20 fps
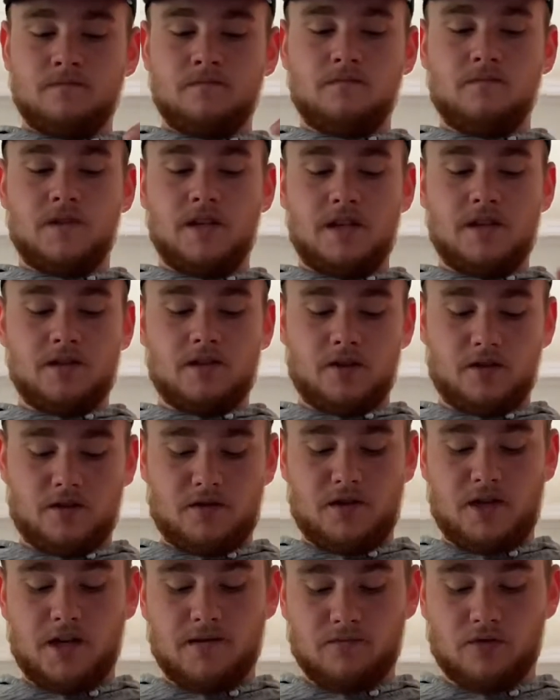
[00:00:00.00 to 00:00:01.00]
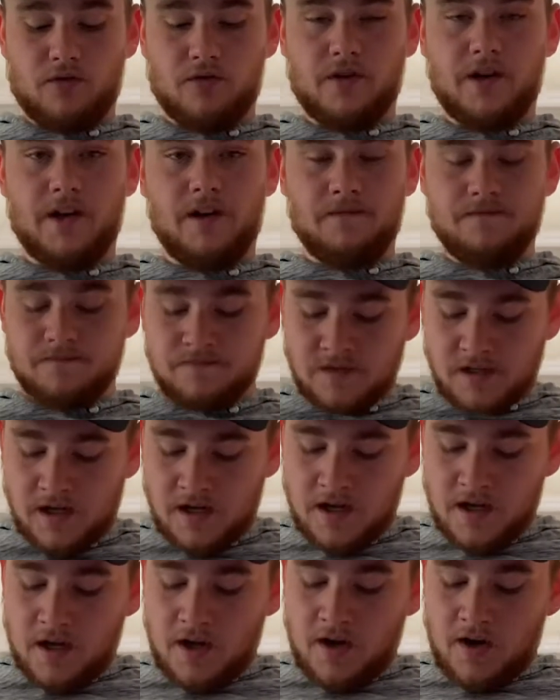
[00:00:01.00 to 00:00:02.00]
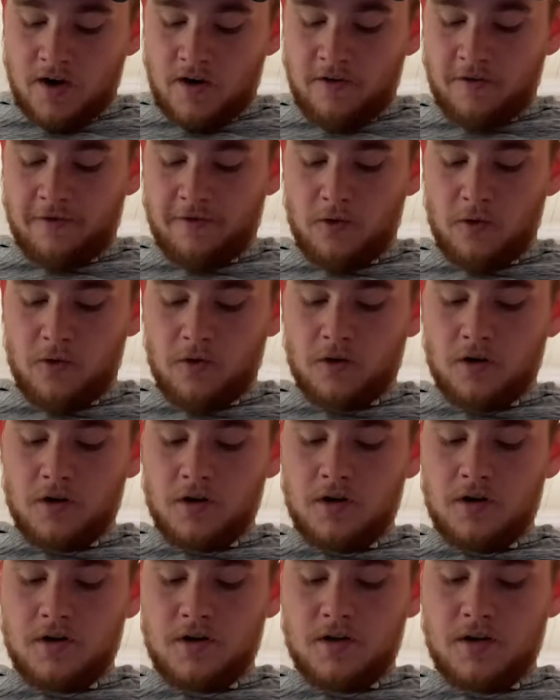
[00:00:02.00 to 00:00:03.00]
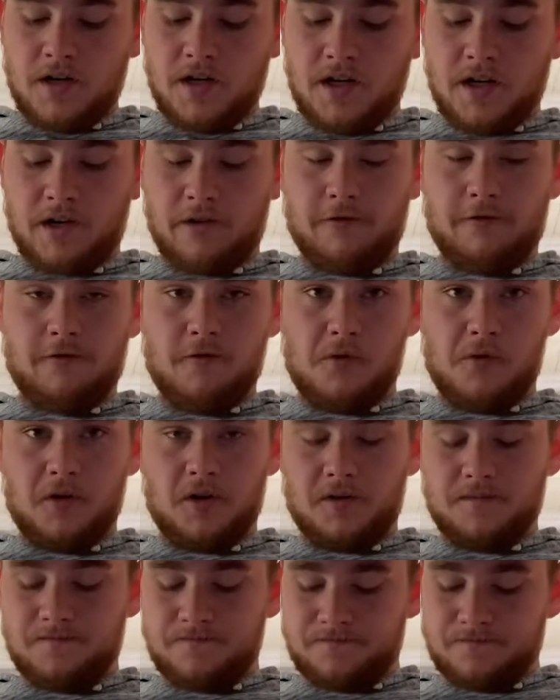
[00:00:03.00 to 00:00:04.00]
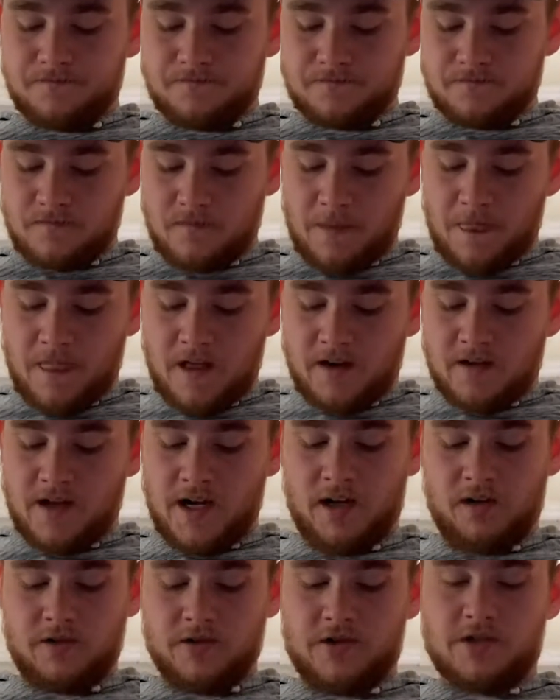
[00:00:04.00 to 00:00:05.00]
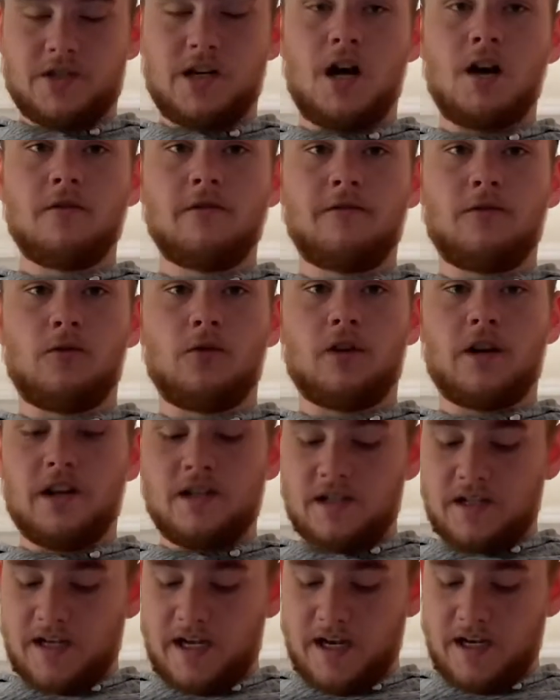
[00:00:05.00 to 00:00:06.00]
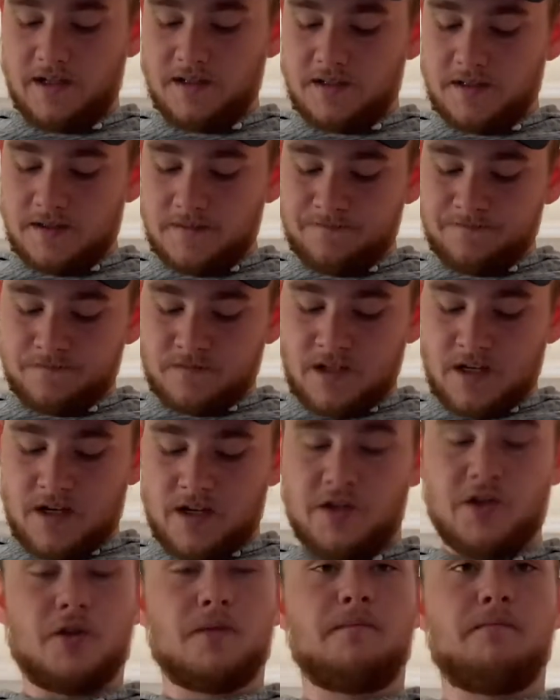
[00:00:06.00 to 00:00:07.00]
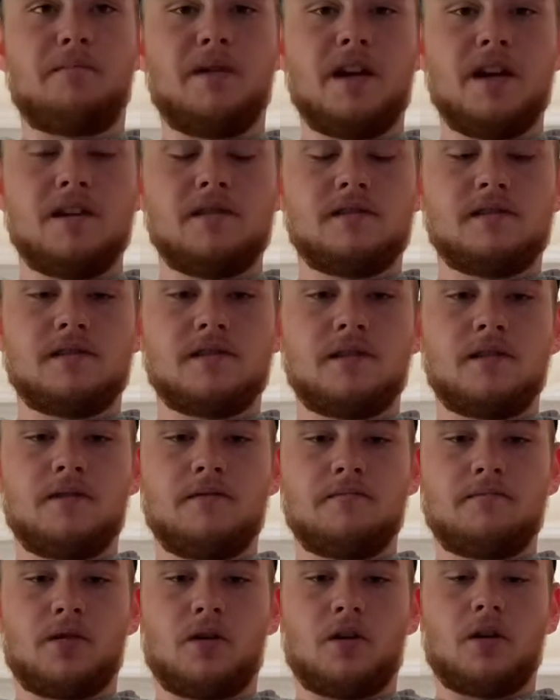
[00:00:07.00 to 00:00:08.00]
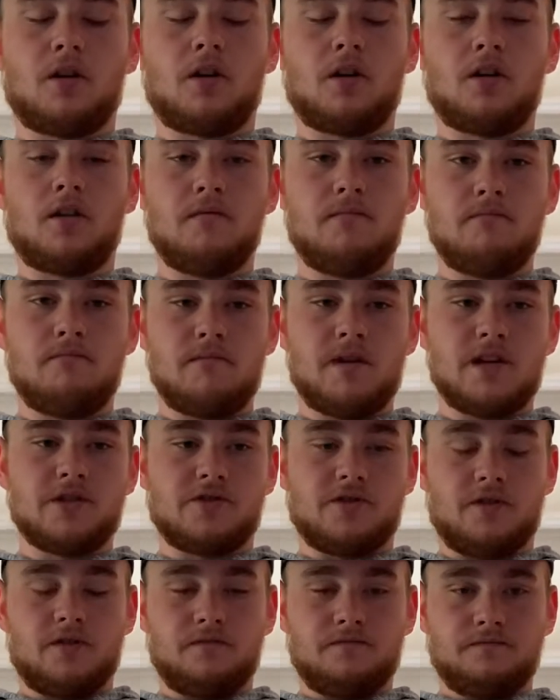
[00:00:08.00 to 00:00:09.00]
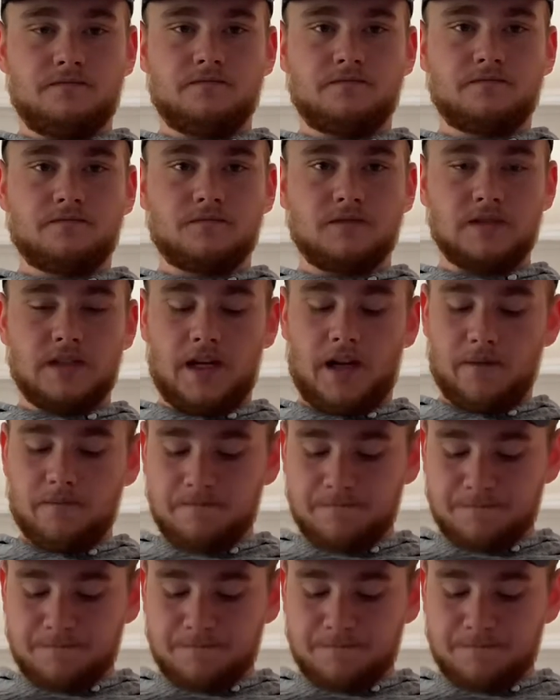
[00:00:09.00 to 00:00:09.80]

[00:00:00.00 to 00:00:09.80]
These are not important right now. 4 and a 4. Now, your top 4 indicates your beats per measure, okay?